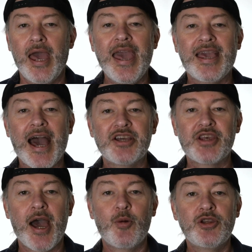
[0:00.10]
Hey guys,
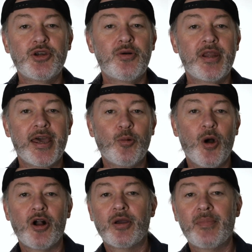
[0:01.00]
how we doing? And
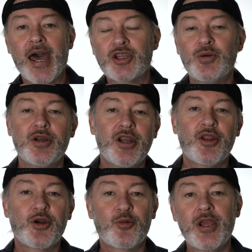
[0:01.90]
welcome back to
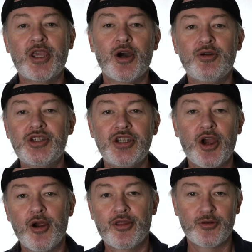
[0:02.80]
another Ricoh
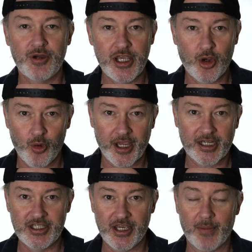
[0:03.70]
GR III
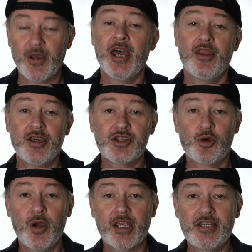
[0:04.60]
quick tip. This
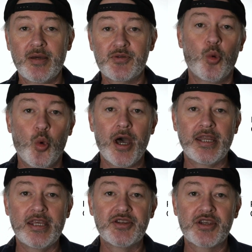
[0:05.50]
quick tip,
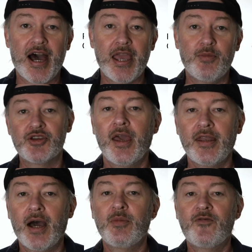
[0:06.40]
what is IBIS?
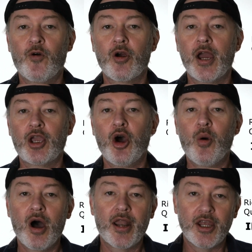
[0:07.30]
Now before I
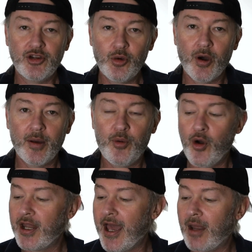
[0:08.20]
go on, I do want to
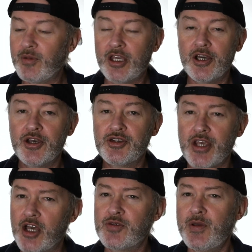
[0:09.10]
point out, because
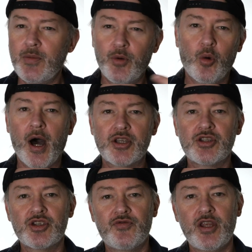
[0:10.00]
as people watch
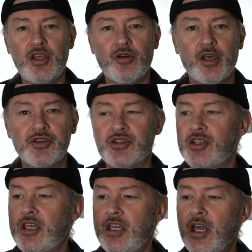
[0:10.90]
this video, they'll
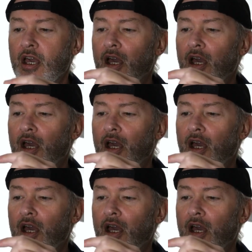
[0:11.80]
see